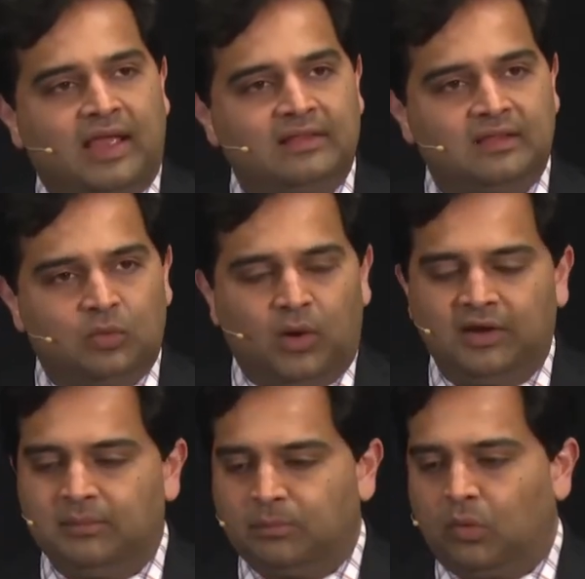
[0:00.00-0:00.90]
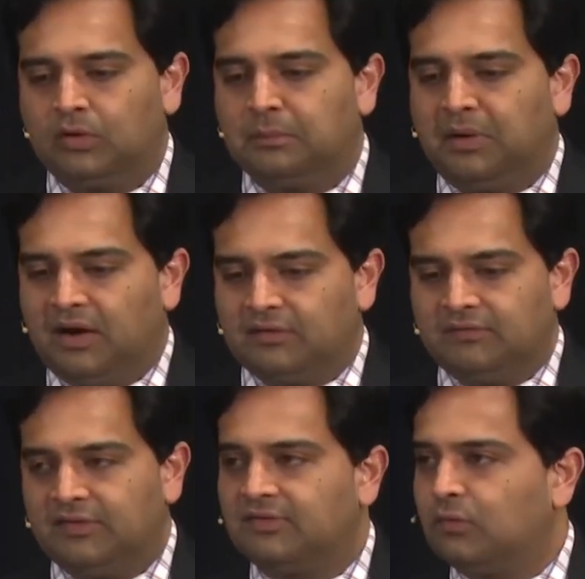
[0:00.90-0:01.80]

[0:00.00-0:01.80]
was, I think, quite an important part of this.